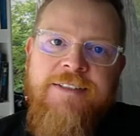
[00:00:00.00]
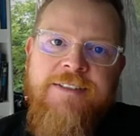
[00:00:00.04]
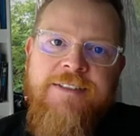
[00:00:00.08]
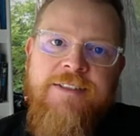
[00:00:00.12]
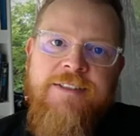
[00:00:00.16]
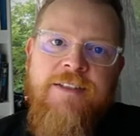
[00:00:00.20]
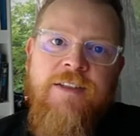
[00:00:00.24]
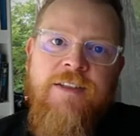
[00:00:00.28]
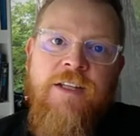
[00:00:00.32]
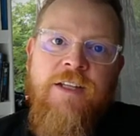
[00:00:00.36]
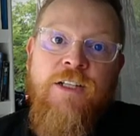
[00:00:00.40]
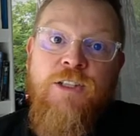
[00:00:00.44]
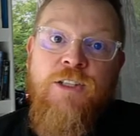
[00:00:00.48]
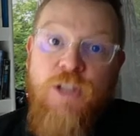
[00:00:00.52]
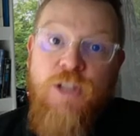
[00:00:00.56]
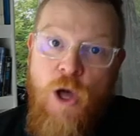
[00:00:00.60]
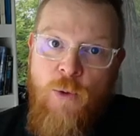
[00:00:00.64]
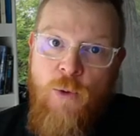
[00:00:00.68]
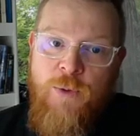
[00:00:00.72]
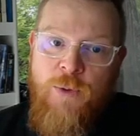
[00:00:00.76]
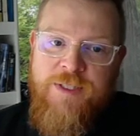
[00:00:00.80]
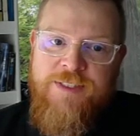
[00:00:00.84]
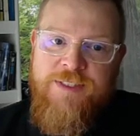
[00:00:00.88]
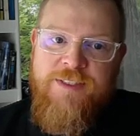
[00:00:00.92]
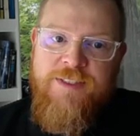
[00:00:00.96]
the
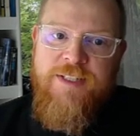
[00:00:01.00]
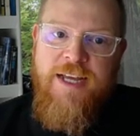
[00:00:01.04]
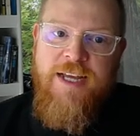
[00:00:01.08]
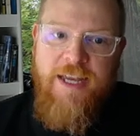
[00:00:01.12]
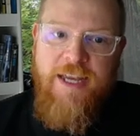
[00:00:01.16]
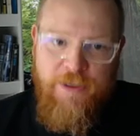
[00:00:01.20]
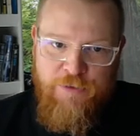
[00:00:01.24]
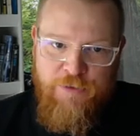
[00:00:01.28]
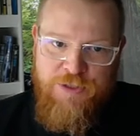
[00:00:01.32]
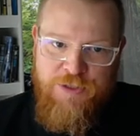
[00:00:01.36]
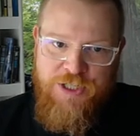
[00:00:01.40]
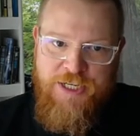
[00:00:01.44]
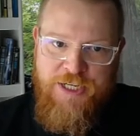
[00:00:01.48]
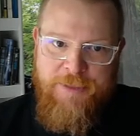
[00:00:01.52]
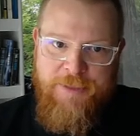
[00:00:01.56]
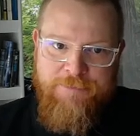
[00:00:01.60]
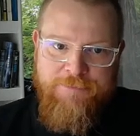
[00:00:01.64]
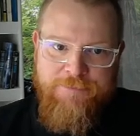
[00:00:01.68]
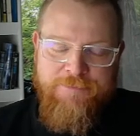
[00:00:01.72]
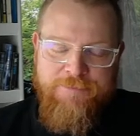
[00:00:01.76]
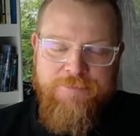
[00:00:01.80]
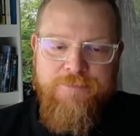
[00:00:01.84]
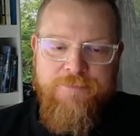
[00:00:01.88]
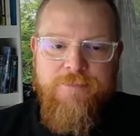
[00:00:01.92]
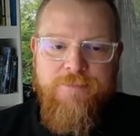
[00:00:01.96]
lowest energy.
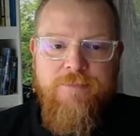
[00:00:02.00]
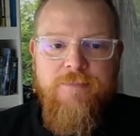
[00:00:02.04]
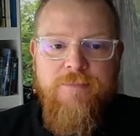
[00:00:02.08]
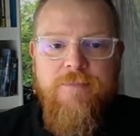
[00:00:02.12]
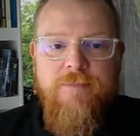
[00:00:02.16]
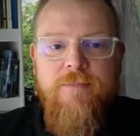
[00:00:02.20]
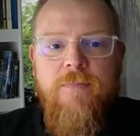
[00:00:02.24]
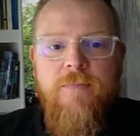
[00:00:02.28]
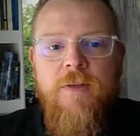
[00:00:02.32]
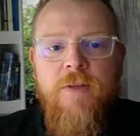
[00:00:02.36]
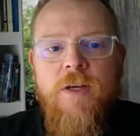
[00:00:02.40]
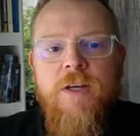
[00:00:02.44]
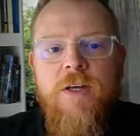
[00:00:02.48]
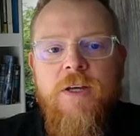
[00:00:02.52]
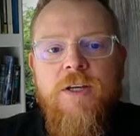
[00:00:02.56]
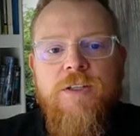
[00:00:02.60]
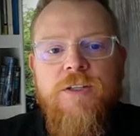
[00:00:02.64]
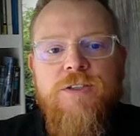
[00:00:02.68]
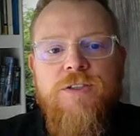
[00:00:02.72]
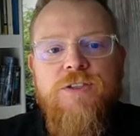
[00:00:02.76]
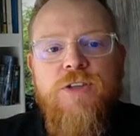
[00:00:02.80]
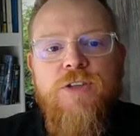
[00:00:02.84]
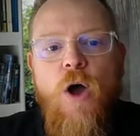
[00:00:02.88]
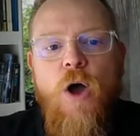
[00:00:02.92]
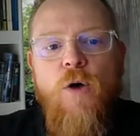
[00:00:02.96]

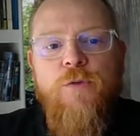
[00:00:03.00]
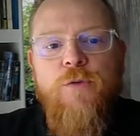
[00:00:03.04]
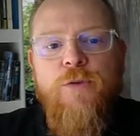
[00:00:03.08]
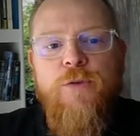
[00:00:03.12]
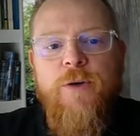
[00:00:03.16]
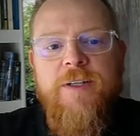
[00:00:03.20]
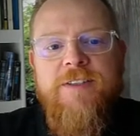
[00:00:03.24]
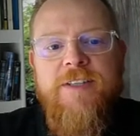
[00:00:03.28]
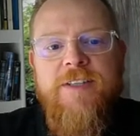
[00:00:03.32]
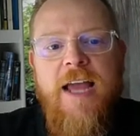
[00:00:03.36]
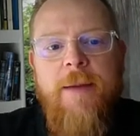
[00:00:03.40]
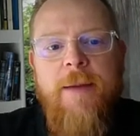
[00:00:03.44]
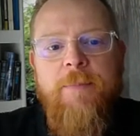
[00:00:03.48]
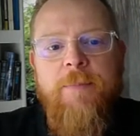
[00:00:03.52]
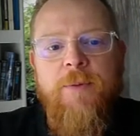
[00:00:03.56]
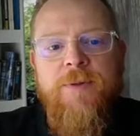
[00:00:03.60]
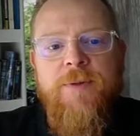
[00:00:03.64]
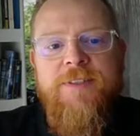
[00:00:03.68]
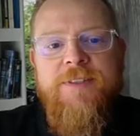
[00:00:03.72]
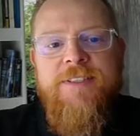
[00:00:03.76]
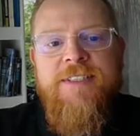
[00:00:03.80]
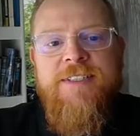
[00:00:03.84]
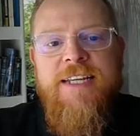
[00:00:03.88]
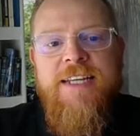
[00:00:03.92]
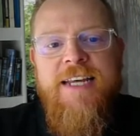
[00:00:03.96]
So for example,
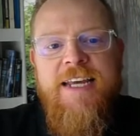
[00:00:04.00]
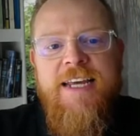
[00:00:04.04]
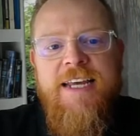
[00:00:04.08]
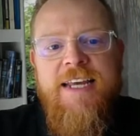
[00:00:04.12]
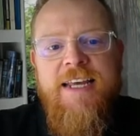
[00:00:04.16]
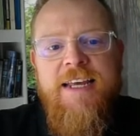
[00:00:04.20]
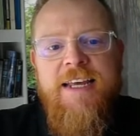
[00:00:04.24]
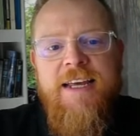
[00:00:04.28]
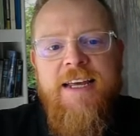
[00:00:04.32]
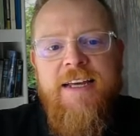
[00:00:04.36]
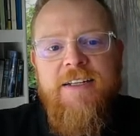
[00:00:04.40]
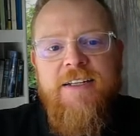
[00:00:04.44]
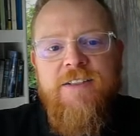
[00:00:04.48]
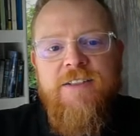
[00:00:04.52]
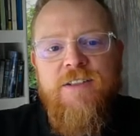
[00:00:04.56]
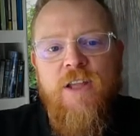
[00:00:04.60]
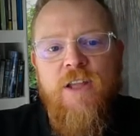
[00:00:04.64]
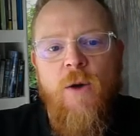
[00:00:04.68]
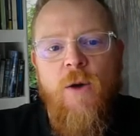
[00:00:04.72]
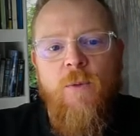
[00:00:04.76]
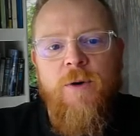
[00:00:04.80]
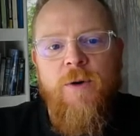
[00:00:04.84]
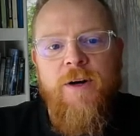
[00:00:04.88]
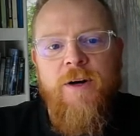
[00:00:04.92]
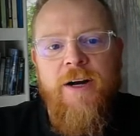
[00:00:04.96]
D is
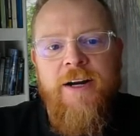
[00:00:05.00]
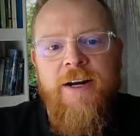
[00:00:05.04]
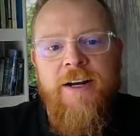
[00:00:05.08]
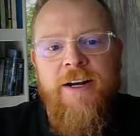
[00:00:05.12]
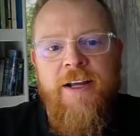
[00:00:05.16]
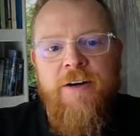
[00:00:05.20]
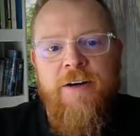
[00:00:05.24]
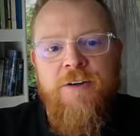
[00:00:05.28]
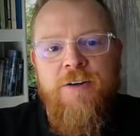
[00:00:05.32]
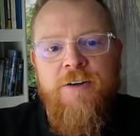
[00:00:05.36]
lower in energy